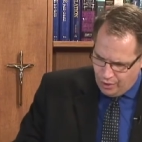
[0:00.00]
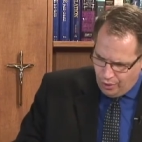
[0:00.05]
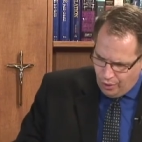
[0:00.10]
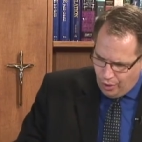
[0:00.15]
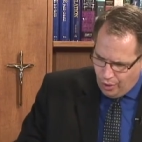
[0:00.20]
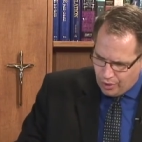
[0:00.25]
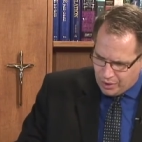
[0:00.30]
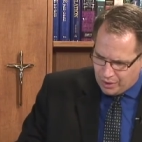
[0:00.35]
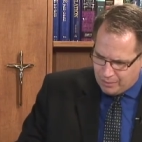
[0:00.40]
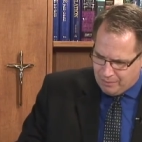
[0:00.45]

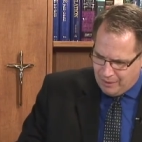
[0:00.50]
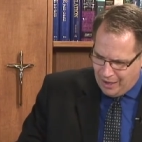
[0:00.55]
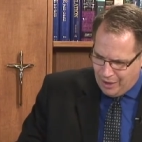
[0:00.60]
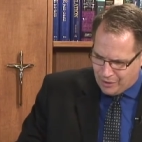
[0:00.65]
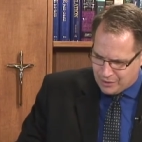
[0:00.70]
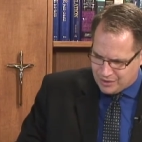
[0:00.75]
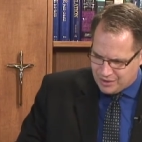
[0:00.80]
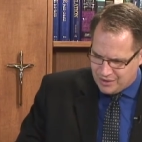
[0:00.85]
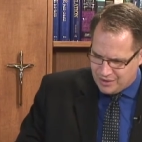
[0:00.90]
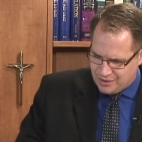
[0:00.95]
all
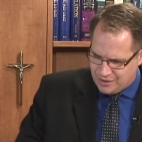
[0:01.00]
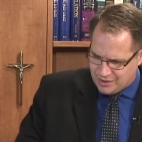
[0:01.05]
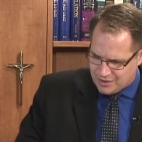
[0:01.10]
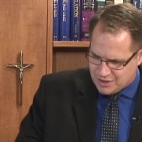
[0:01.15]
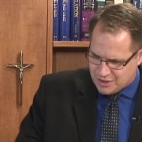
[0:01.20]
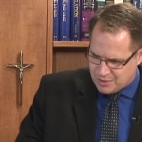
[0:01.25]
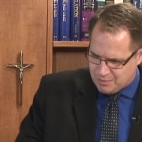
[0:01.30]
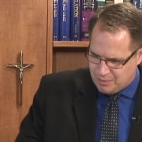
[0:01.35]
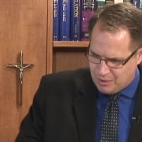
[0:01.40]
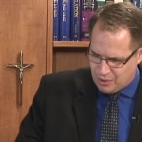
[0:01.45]
about the
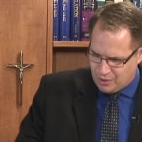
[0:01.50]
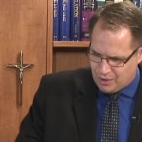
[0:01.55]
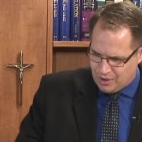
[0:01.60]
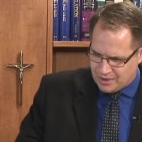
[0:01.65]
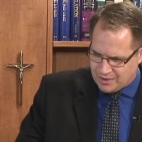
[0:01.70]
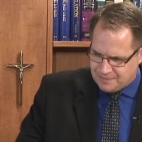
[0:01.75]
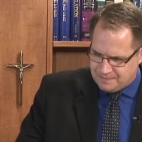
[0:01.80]
Spirit.